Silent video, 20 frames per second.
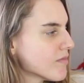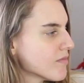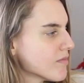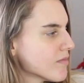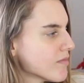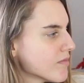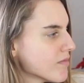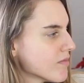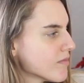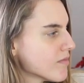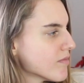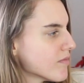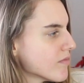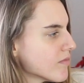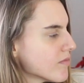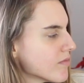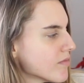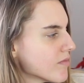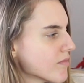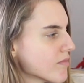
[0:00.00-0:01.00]

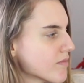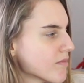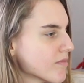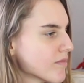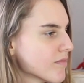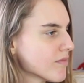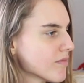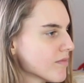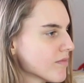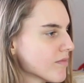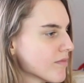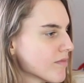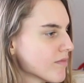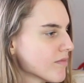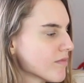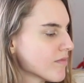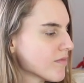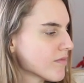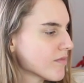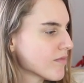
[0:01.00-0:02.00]

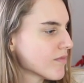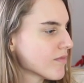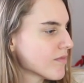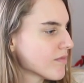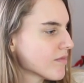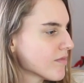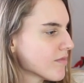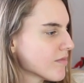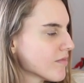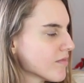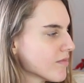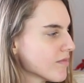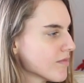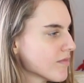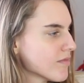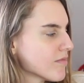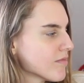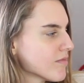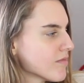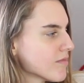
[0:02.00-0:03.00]

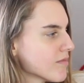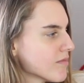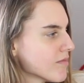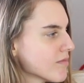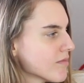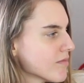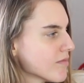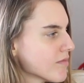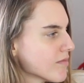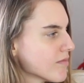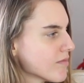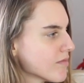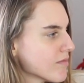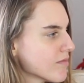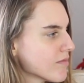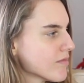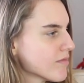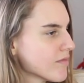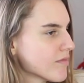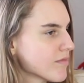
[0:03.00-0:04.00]

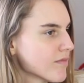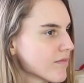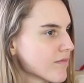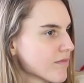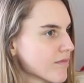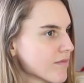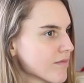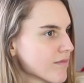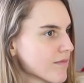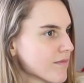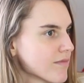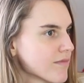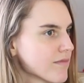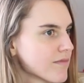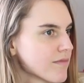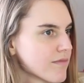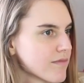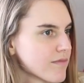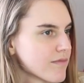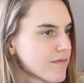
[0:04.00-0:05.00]

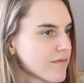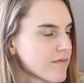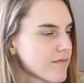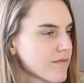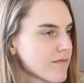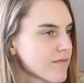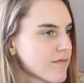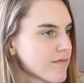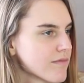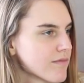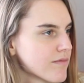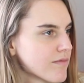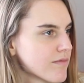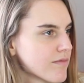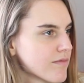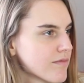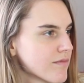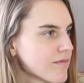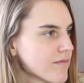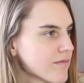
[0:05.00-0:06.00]

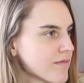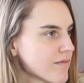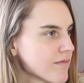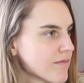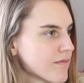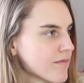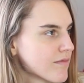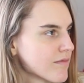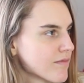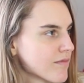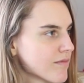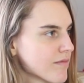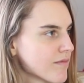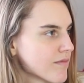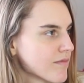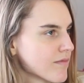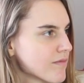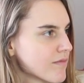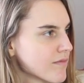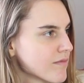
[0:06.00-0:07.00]

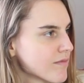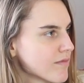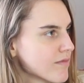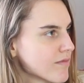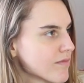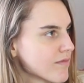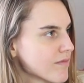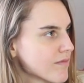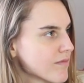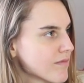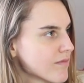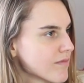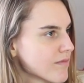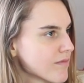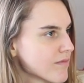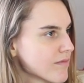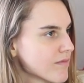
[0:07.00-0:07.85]
No words are spoken by the person on screen.